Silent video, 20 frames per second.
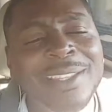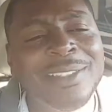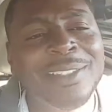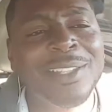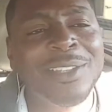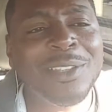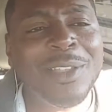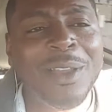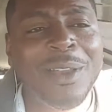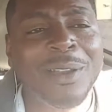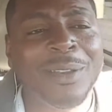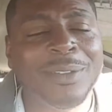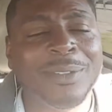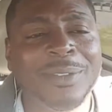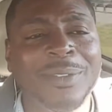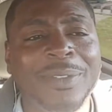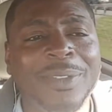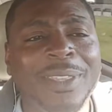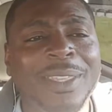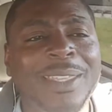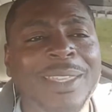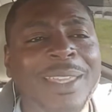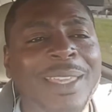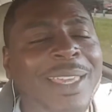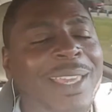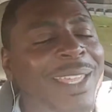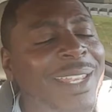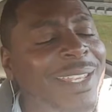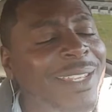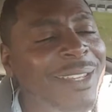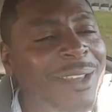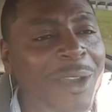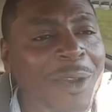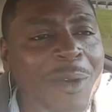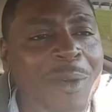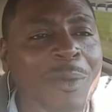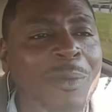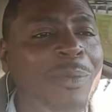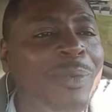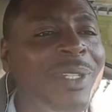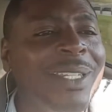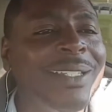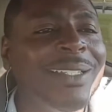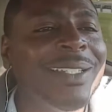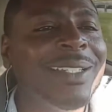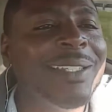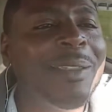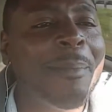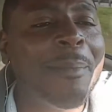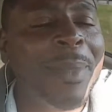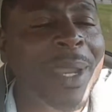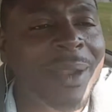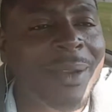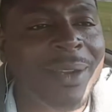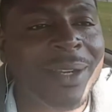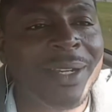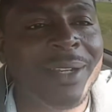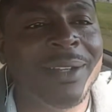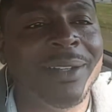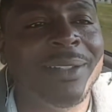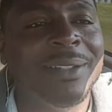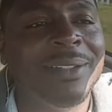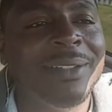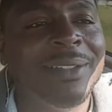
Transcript: is the law. No, this is America.